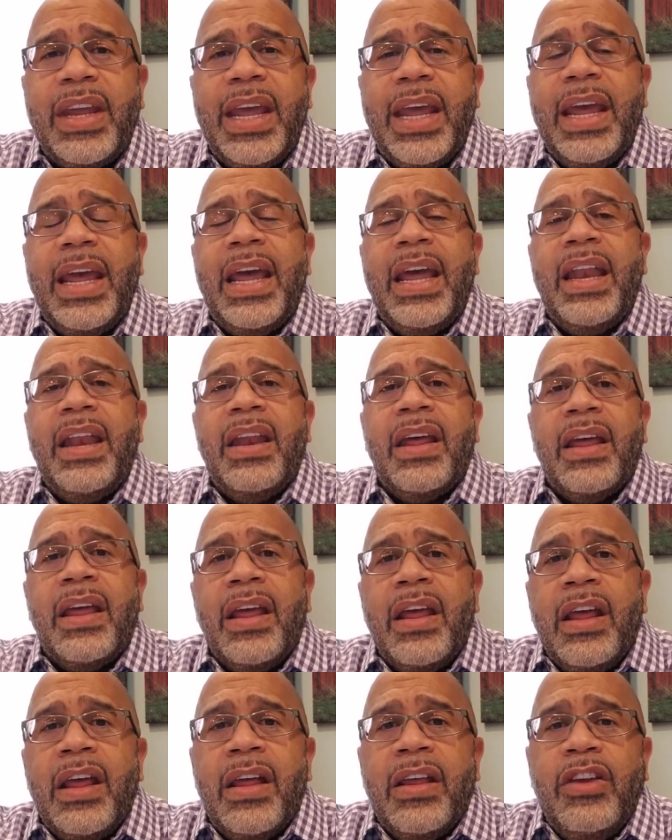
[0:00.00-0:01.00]
in
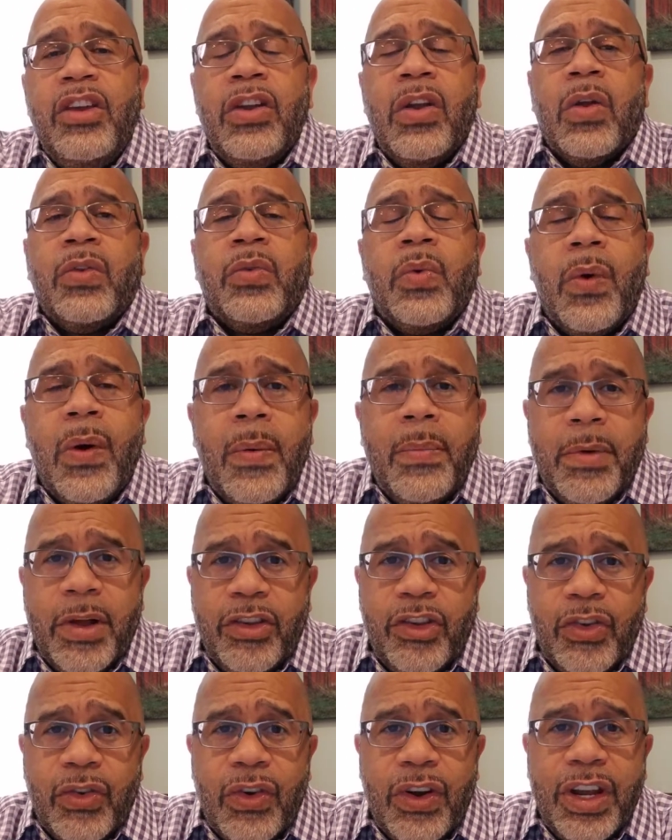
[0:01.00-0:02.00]
12
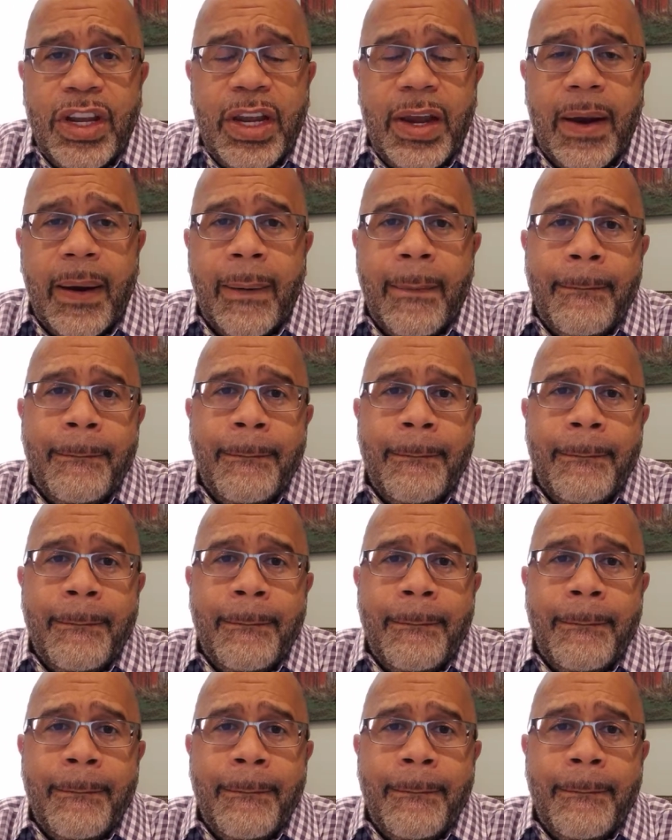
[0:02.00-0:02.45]
months or a year.